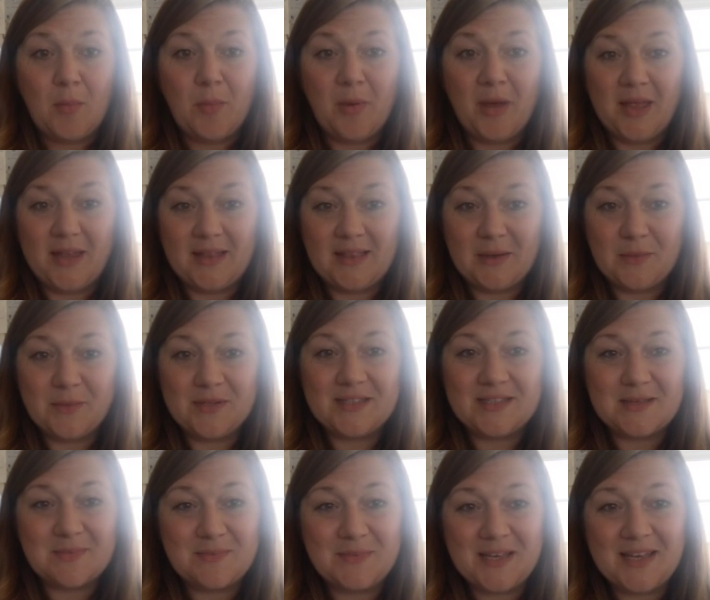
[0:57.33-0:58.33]
But there was
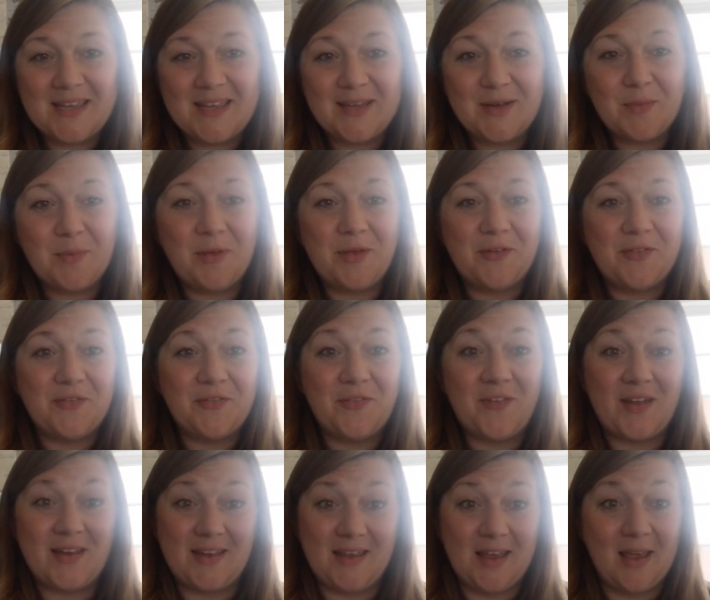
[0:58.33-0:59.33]
something a little bit
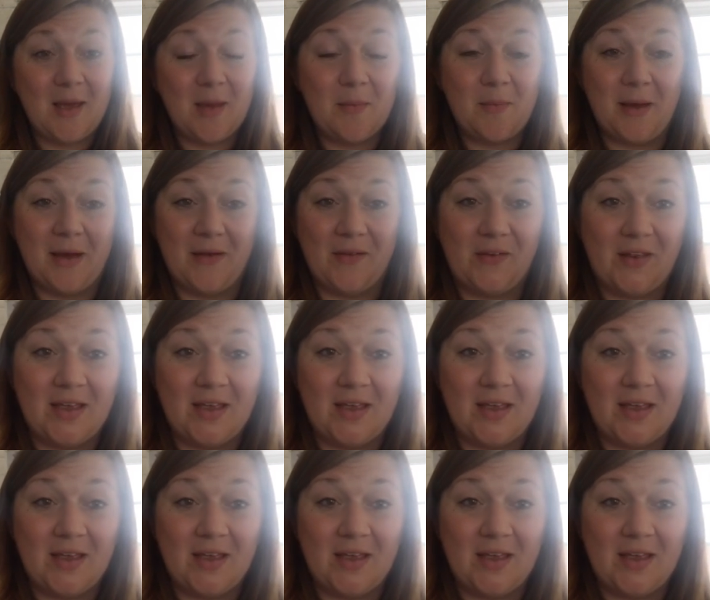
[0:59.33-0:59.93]
funny about